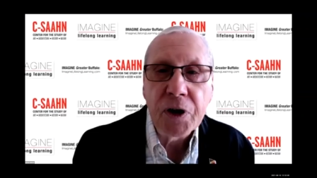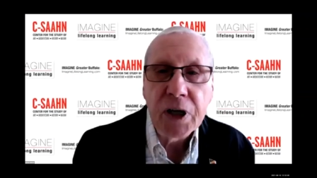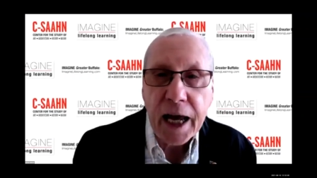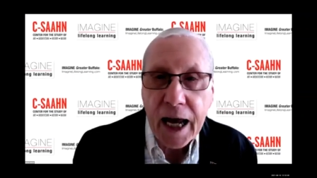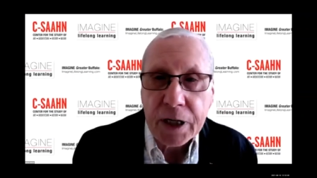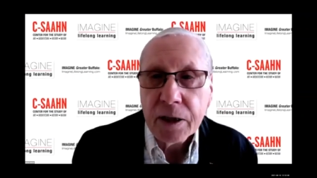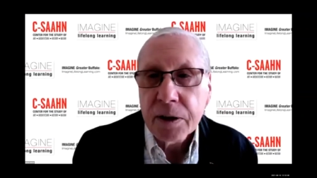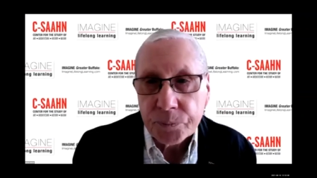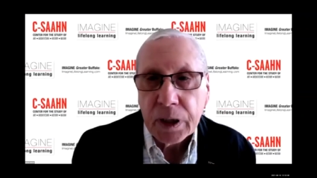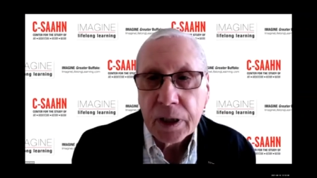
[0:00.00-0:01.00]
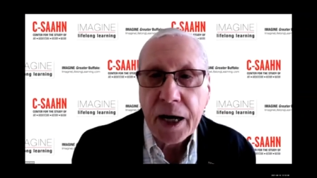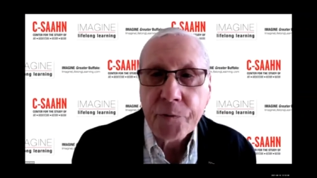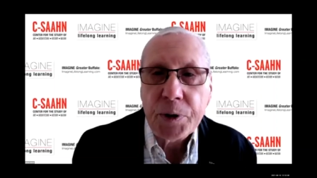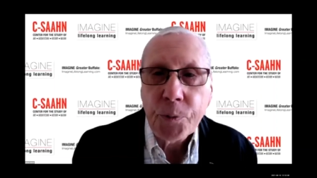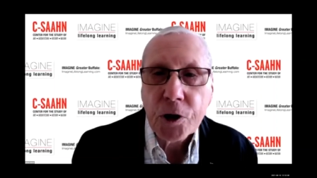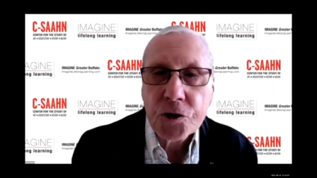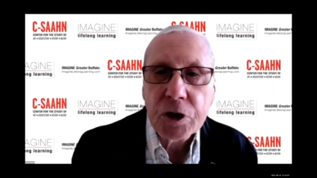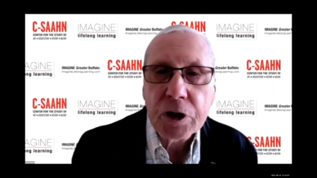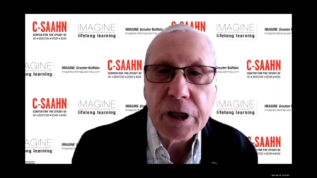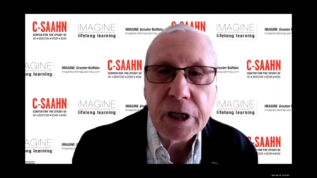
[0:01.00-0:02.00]
EPIC, Every
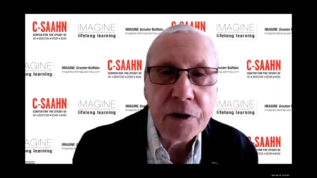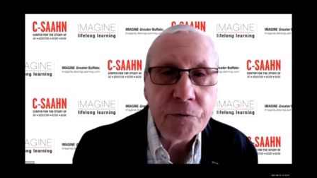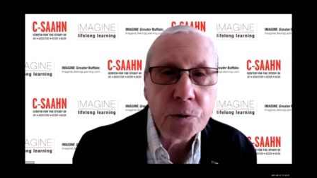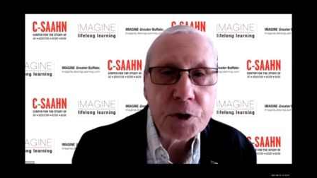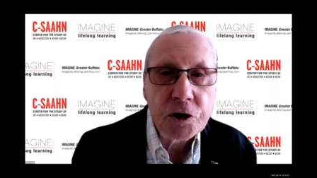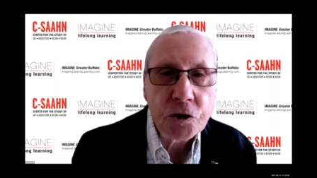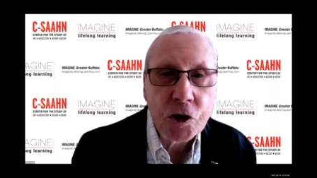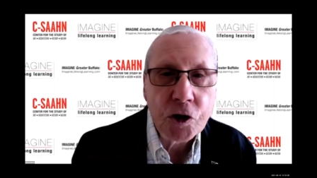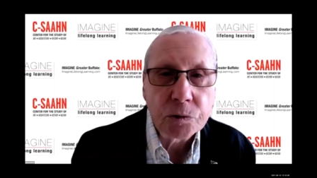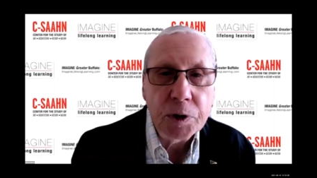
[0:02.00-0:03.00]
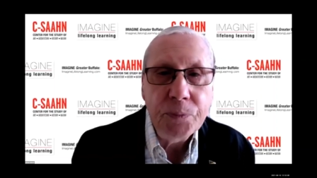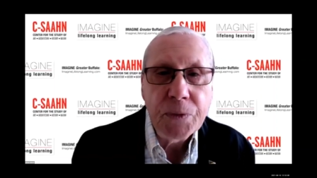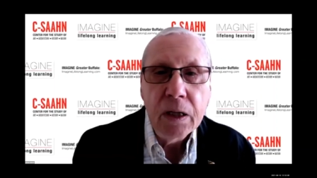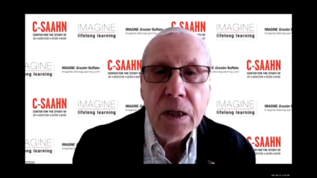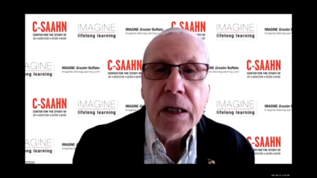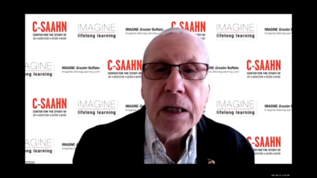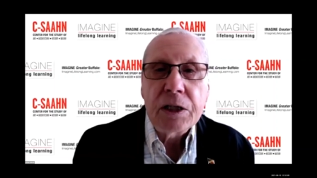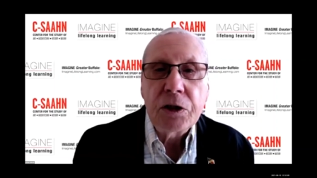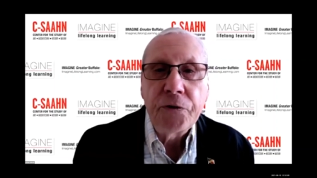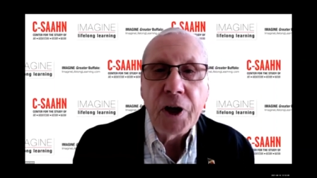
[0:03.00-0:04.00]
Person Influences Children,
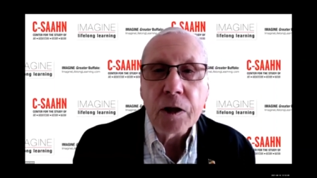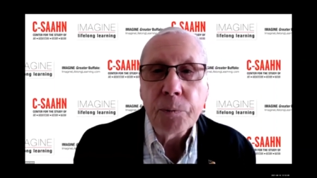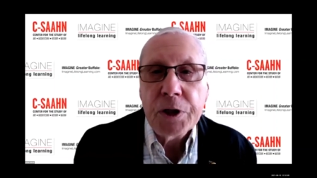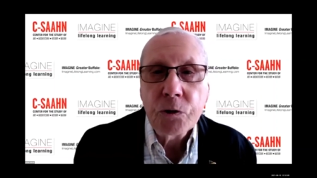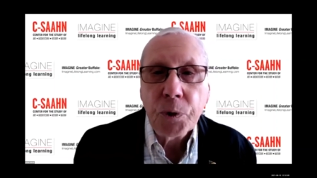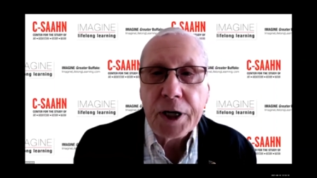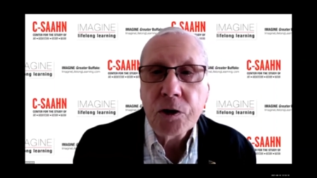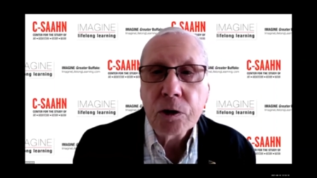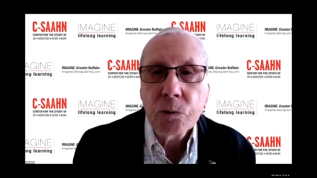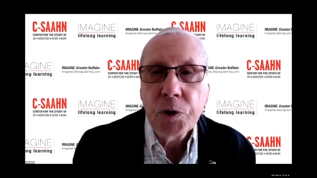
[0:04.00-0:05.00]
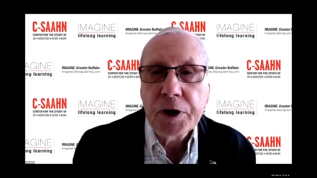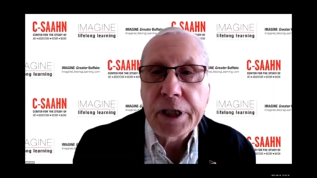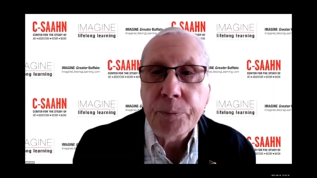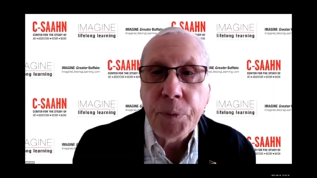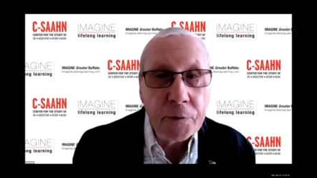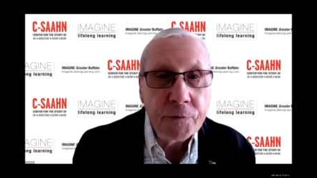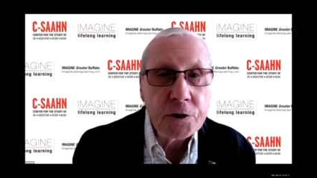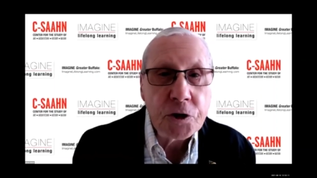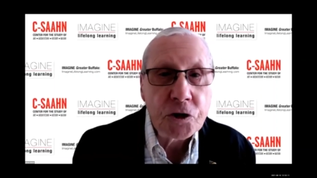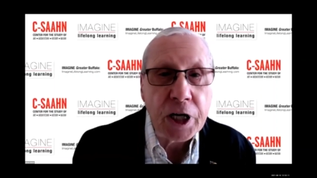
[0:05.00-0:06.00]
development director with the Buffalo
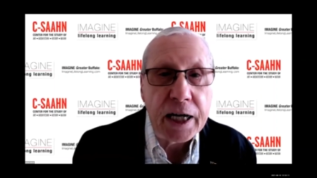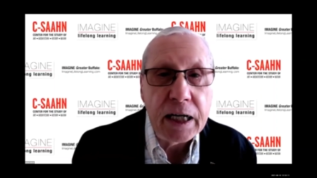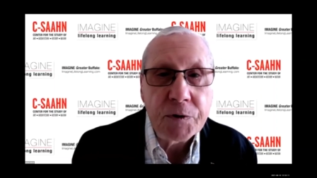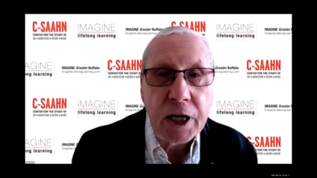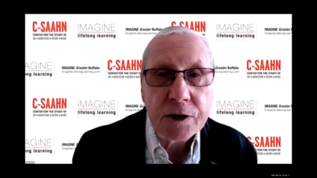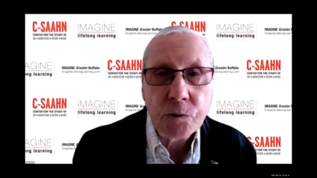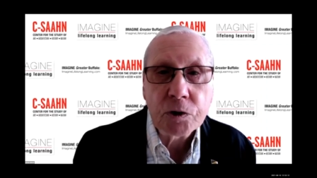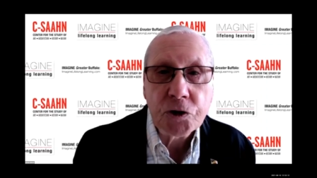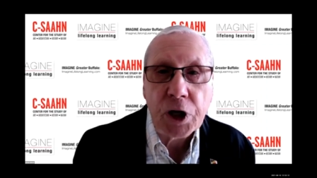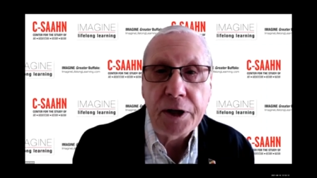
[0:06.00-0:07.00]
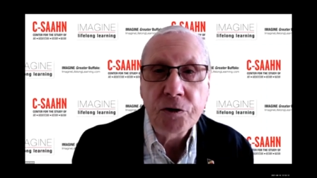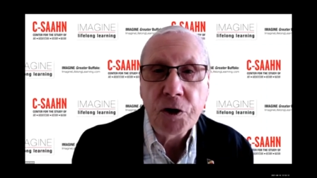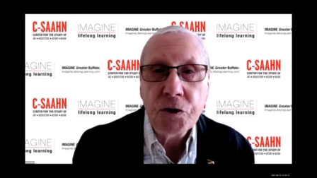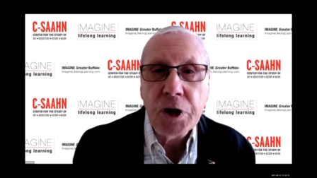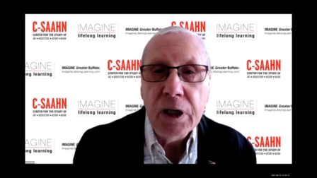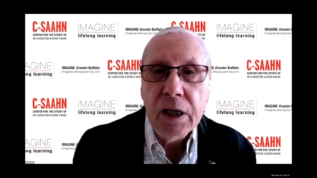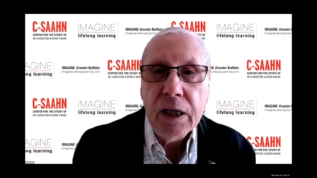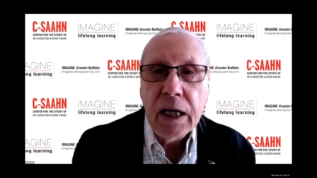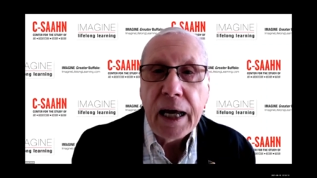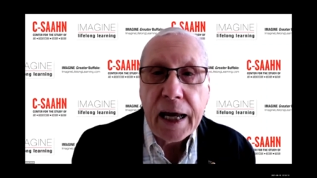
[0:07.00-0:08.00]
Society of Natural Sciences,
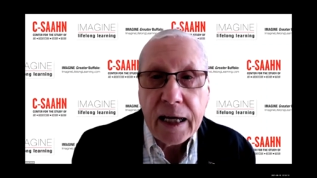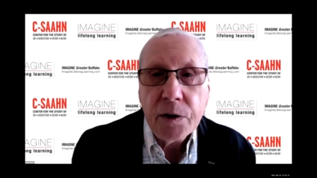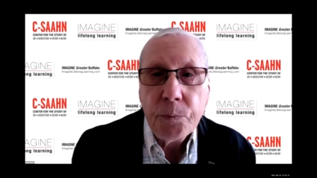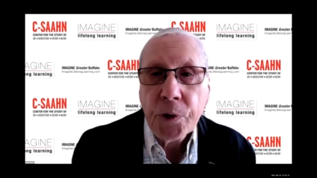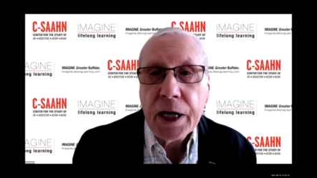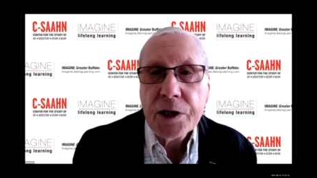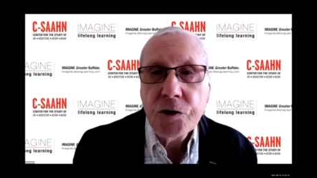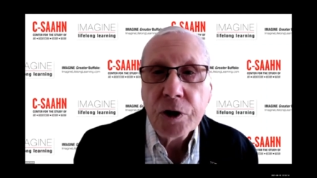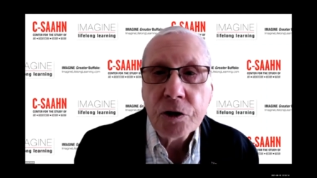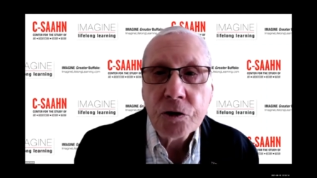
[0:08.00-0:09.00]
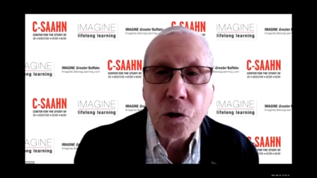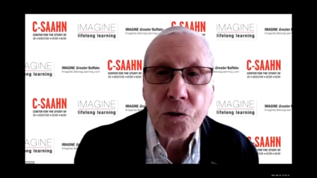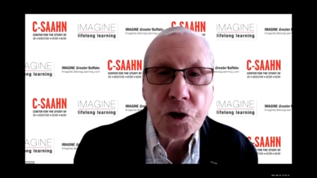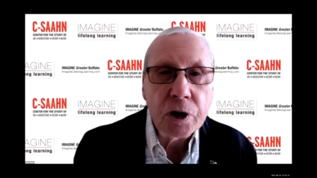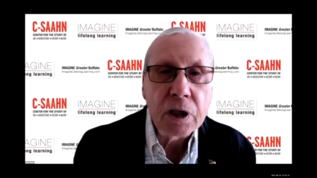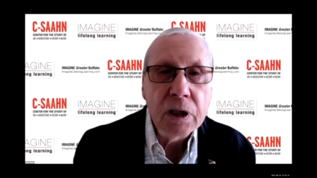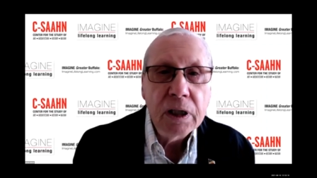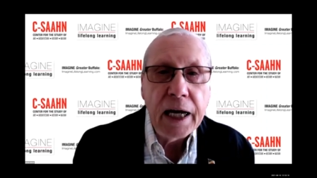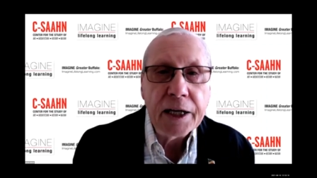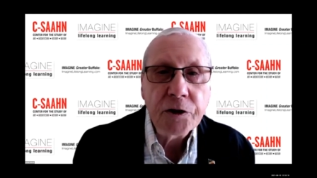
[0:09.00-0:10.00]
and project associate
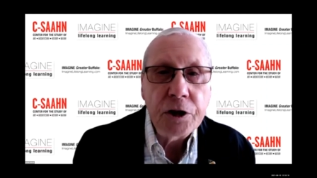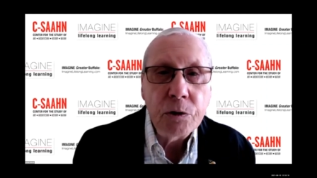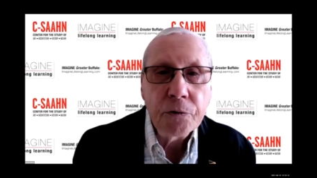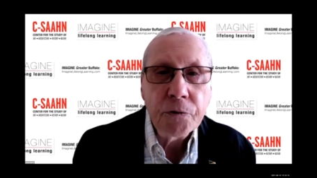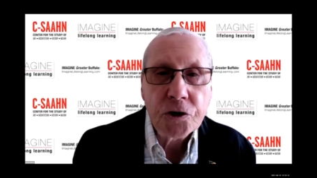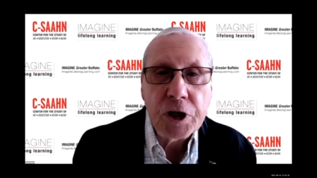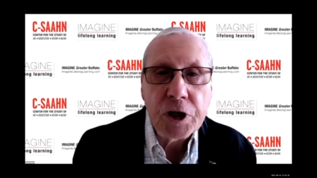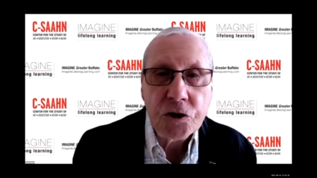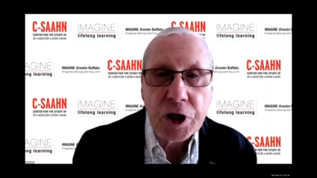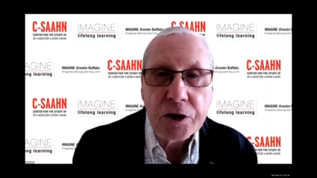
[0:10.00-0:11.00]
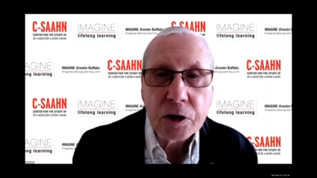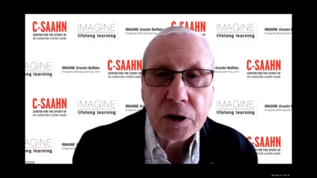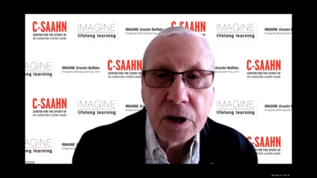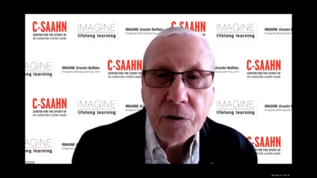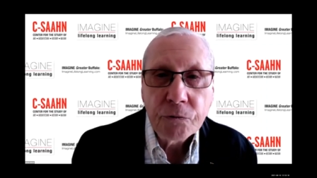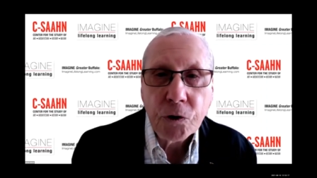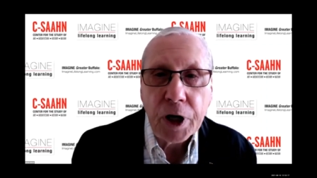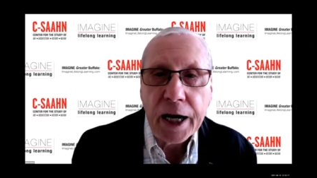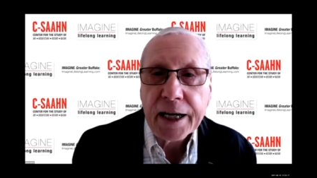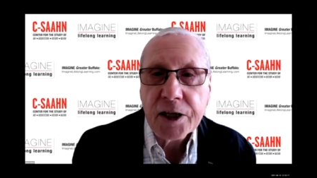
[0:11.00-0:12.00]
at the University Center for
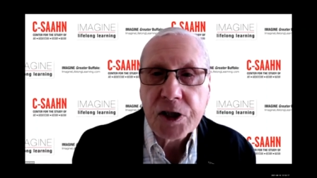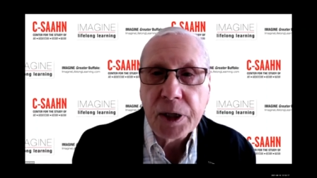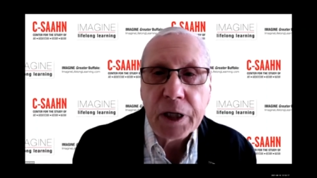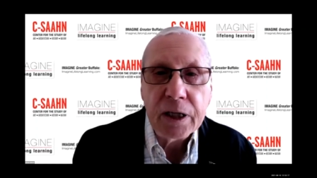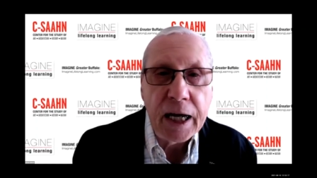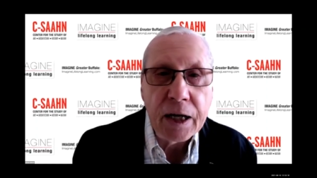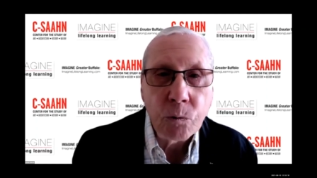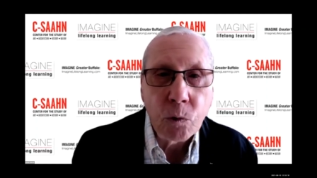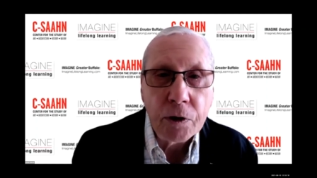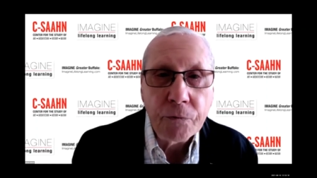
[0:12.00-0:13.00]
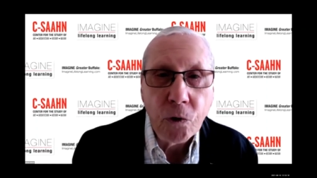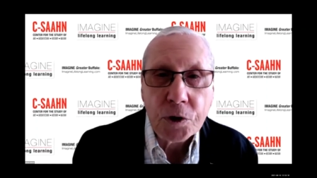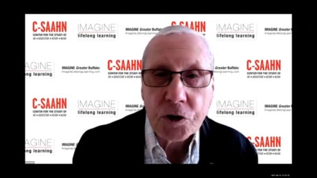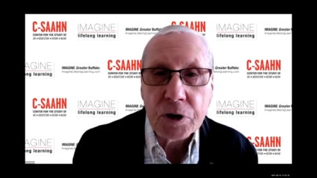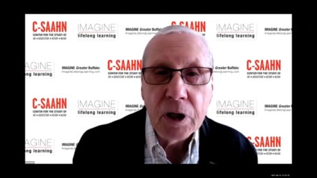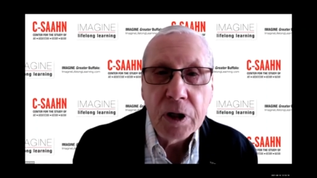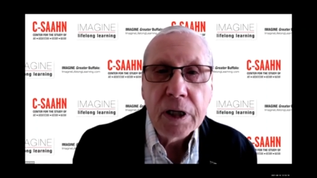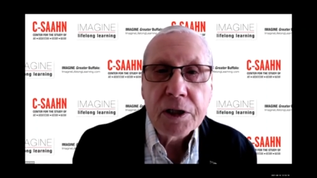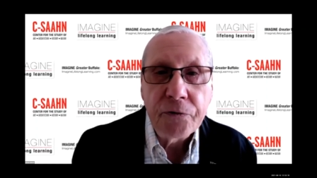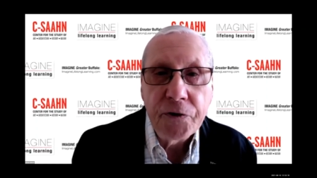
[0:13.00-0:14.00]
Academic and Workforce
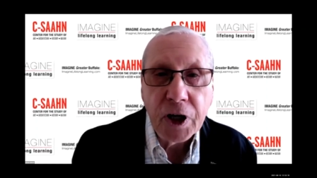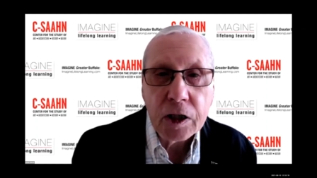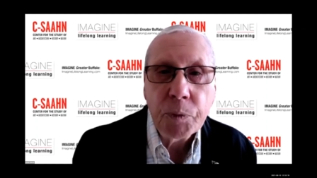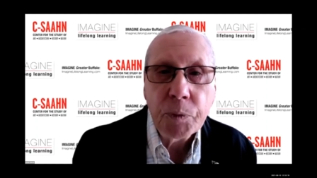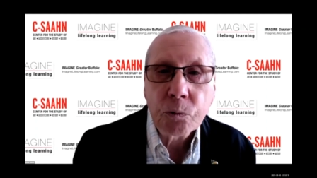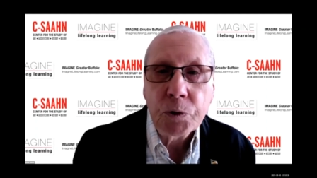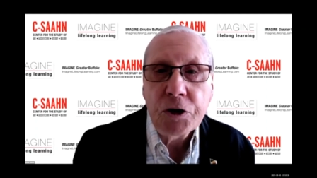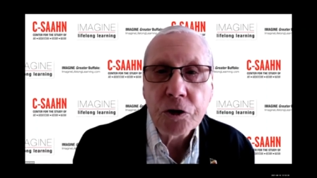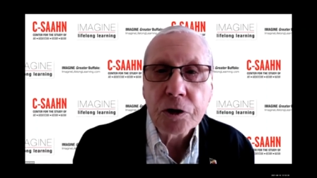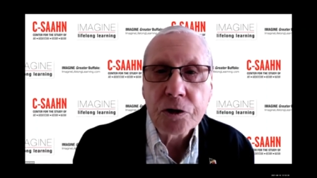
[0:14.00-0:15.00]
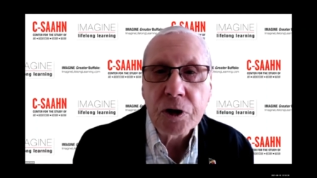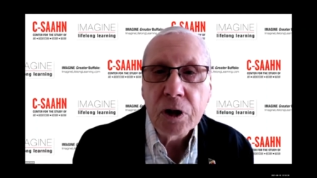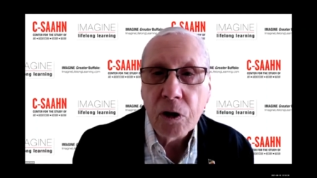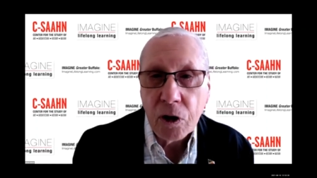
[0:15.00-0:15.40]
Development Research